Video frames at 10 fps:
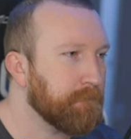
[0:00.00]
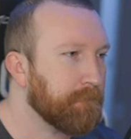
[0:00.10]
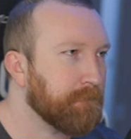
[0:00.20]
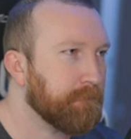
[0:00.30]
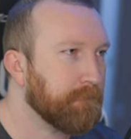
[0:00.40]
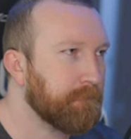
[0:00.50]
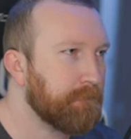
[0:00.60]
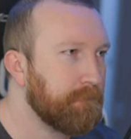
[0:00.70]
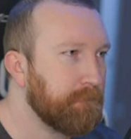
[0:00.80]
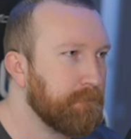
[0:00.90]

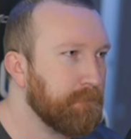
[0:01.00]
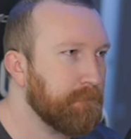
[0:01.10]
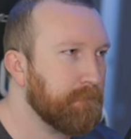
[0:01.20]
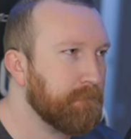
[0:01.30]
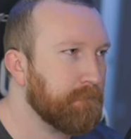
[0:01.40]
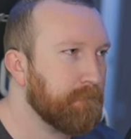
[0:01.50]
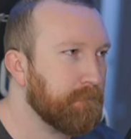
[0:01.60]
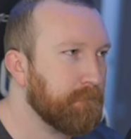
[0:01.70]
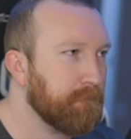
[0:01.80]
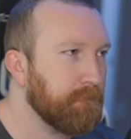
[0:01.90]

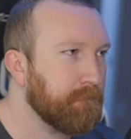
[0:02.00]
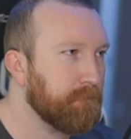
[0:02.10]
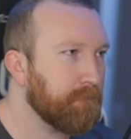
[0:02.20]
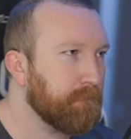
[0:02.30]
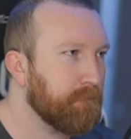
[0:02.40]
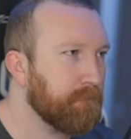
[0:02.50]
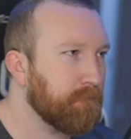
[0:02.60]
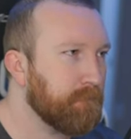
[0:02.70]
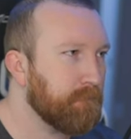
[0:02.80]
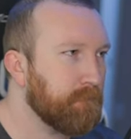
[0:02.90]

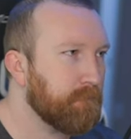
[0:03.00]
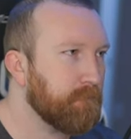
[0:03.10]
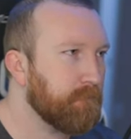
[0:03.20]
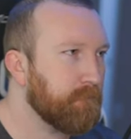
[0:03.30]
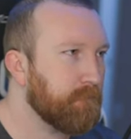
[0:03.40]
Nothing is said.